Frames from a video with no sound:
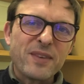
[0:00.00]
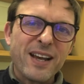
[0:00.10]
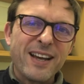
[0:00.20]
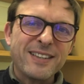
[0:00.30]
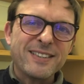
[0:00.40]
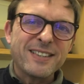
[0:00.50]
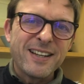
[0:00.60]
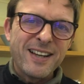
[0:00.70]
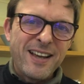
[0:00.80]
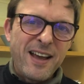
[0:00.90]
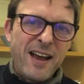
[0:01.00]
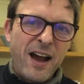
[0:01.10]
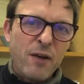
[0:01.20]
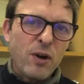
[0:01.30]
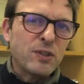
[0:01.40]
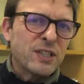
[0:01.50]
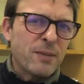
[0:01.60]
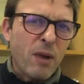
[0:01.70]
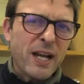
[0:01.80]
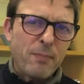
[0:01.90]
And I wrote it in my